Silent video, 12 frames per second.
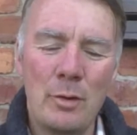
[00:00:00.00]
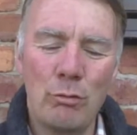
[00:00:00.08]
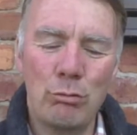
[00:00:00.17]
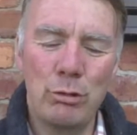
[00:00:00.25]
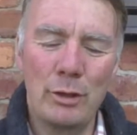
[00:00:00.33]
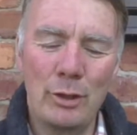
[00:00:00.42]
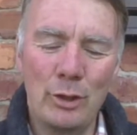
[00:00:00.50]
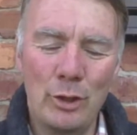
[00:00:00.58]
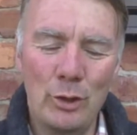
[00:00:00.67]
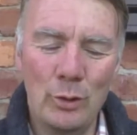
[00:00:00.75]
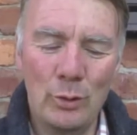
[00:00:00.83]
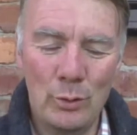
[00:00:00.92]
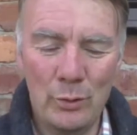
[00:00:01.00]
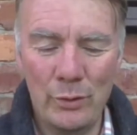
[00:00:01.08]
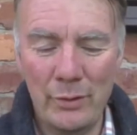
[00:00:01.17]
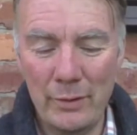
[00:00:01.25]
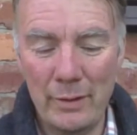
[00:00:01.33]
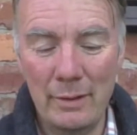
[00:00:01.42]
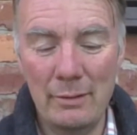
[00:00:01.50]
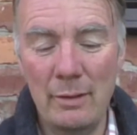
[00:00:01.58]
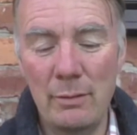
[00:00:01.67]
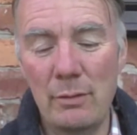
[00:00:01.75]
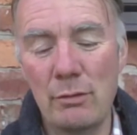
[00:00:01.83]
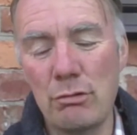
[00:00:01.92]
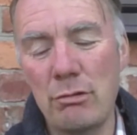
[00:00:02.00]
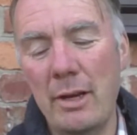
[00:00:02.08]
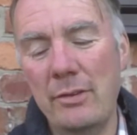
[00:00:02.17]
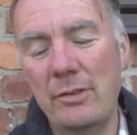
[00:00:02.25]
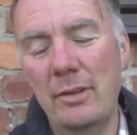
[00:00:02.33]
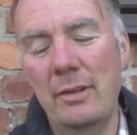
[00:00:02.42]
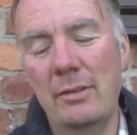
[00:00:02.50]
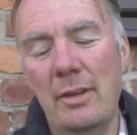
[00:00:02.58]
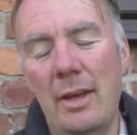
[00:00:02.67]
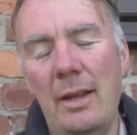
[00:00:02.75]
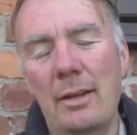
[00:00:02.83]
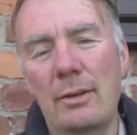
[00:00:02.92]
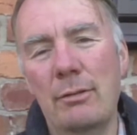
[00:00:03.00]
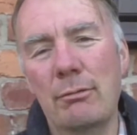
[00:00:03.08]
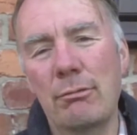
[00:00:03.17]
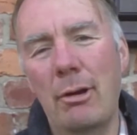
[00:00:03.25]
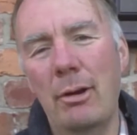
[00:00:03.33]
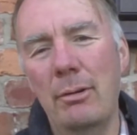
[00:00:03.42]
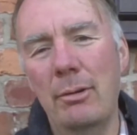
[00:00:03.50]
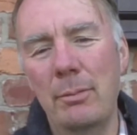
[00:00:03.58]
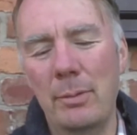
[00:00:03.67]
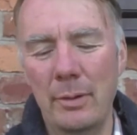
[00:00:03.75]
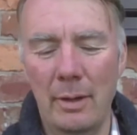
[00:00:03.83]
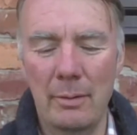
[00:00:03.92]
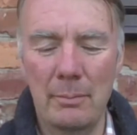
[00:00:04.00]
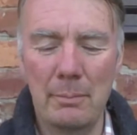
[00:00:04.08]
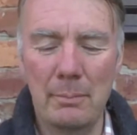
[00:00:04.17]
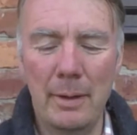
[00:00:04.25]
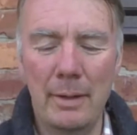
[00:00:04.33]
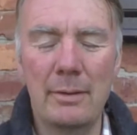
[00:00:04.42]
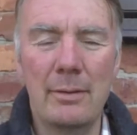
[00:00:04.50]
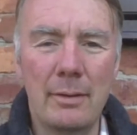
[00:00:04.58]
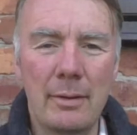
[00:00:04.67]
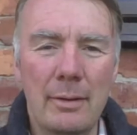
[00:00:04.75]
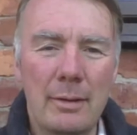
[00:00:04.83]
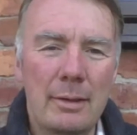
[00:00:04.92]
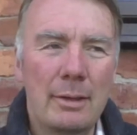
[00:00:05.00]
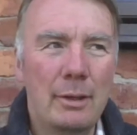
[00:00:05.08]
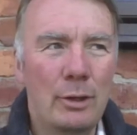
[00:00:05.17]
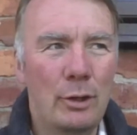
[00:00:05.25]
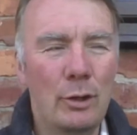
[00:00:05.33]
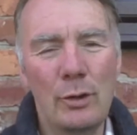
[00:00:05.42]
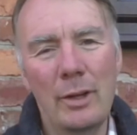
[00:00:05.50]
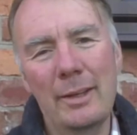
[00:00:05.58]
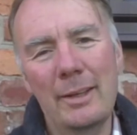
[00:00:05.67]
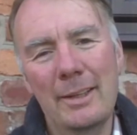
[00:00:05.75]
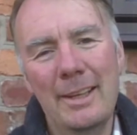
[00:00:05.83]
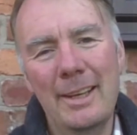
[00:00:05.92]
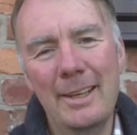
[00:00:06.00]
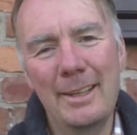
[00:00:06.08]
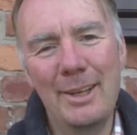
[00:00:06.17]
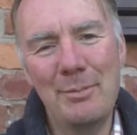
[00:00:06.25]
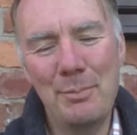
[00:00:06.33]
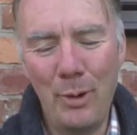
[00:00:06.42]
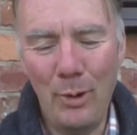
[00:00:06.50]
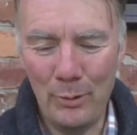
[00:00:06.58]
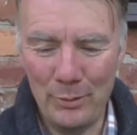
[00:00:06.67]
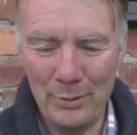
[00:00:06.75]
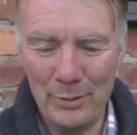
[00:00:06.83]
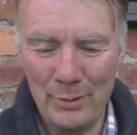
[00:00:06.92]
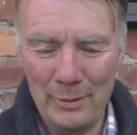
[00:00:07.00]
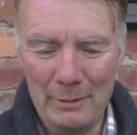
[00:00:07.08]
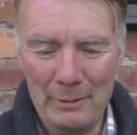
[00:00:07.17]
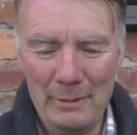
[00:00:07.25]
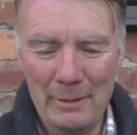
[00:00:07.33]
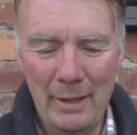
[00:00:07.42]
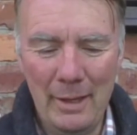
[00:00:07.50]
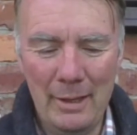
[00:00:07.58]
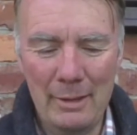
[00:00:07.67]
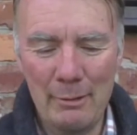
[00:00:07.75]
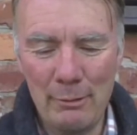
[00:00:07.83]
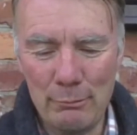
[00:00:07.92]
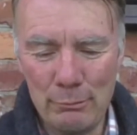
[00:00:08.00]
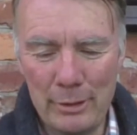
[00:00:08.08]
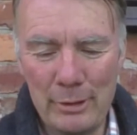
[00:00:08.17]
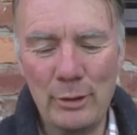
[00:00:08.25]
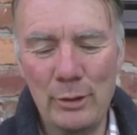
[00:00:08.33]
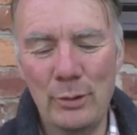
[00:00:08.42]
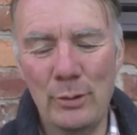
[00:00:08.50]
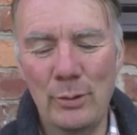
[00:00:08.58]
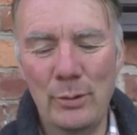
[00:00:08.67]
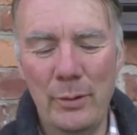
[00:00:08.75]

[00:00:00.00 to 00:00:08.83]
ridiculed, and he's even dressed in this elegant robe, made to look like a king, then mocked and ridiculed.